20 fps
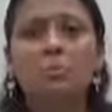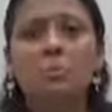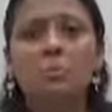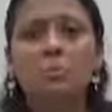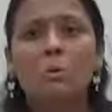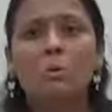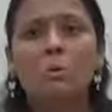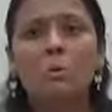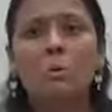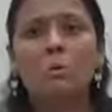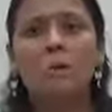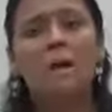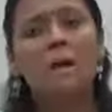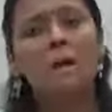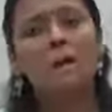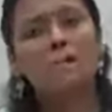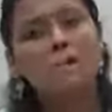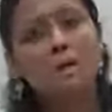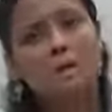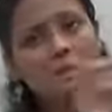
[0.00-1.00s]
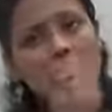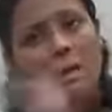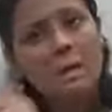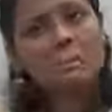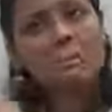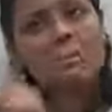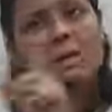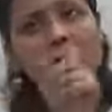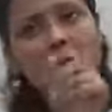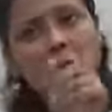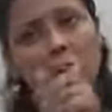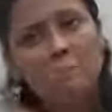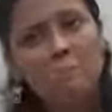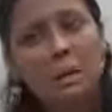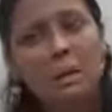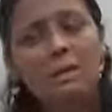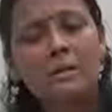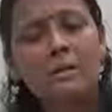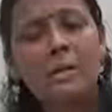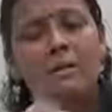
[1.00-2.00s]
which we will be having a separate
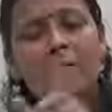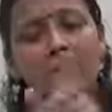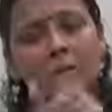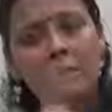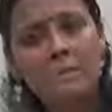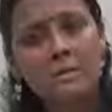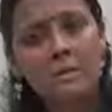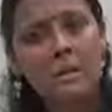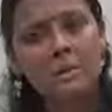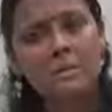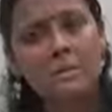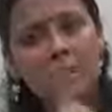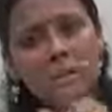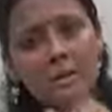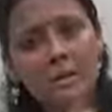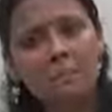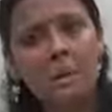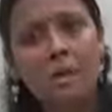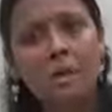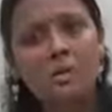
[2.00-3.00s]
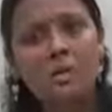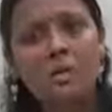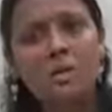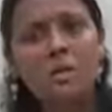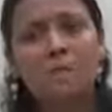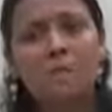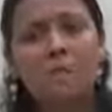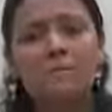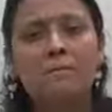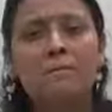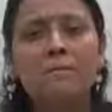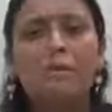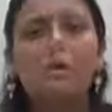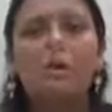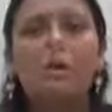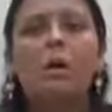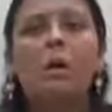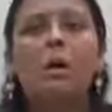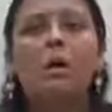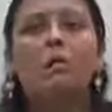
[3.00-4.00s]
demand curve and separate marginal
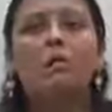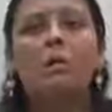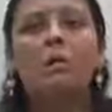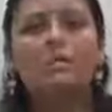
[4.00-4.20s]
revenue curve,